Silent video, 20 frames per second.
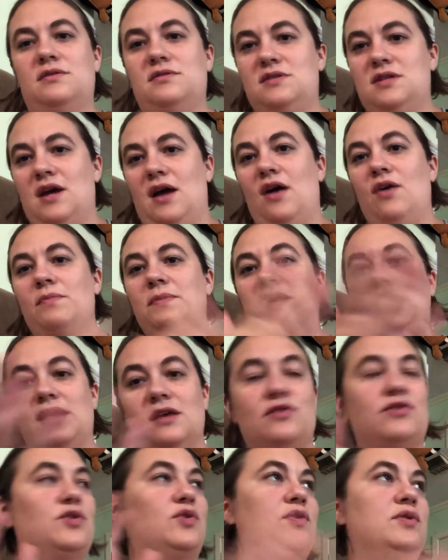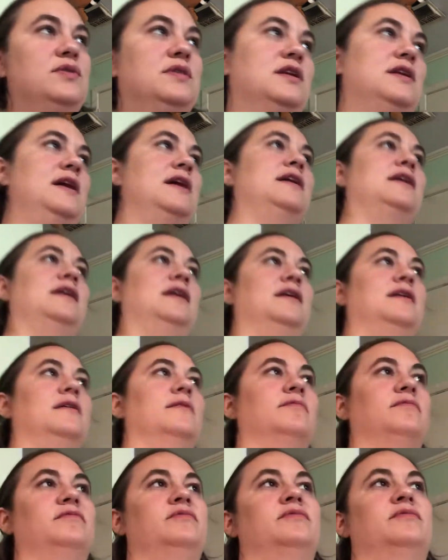to help me get through the day.
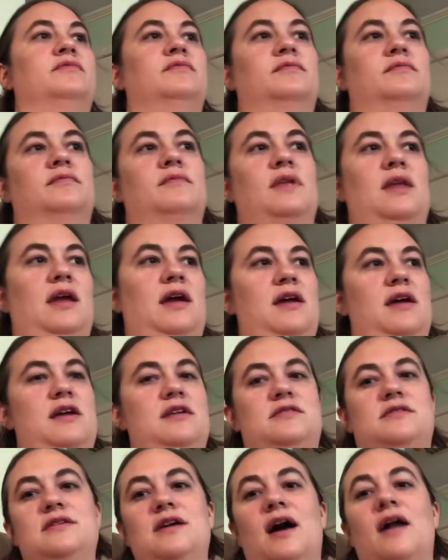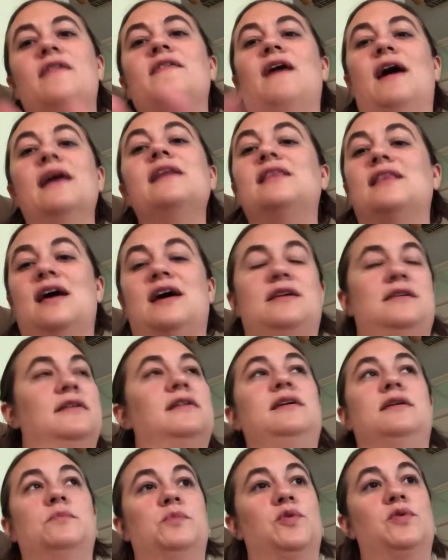It's not like that
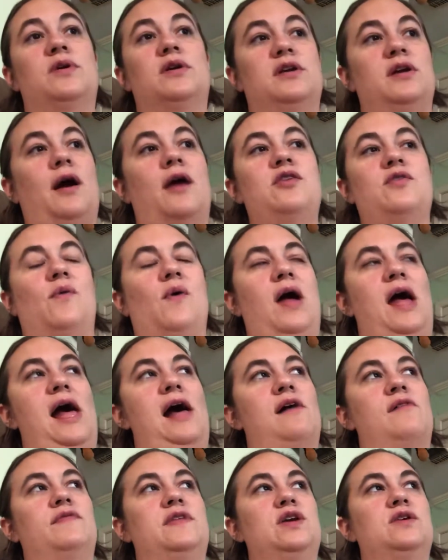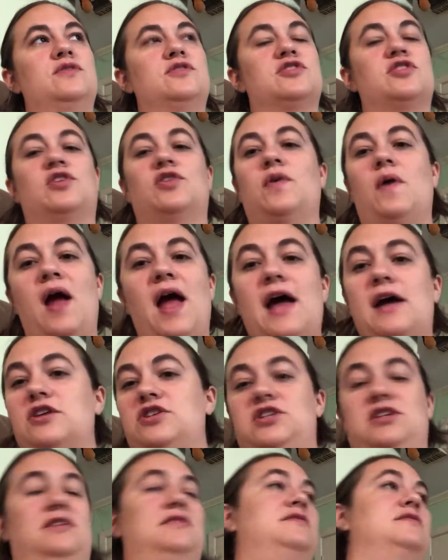anymore. I don't have those
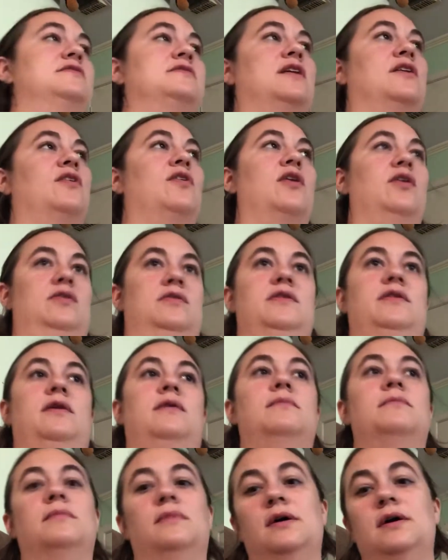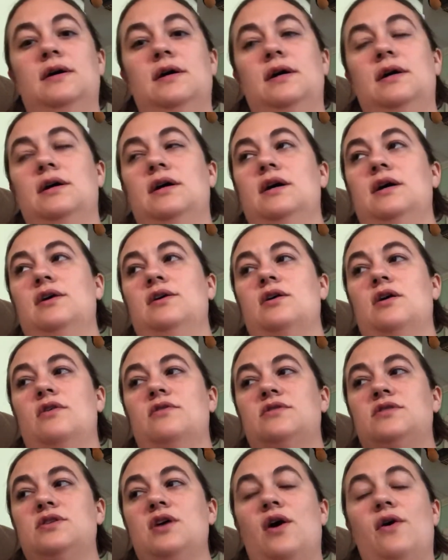crashes, as I call them.
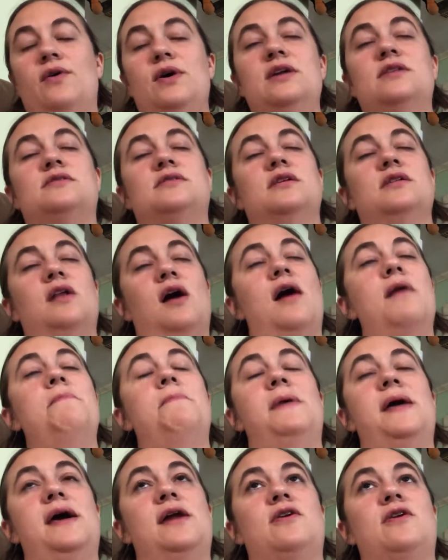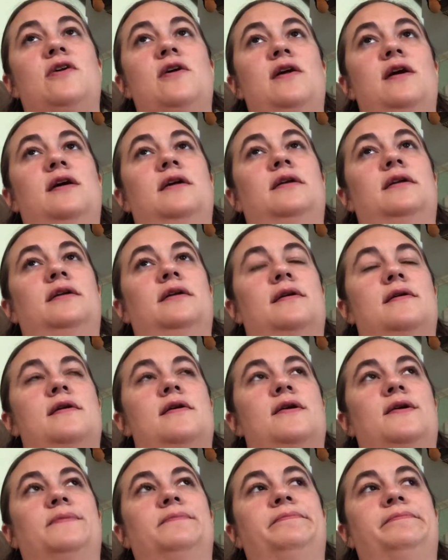So it's a lot better,
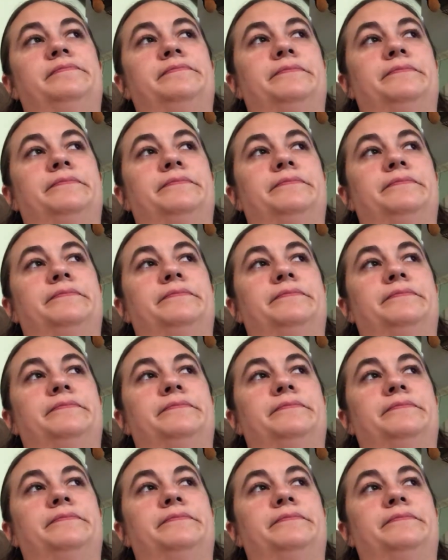and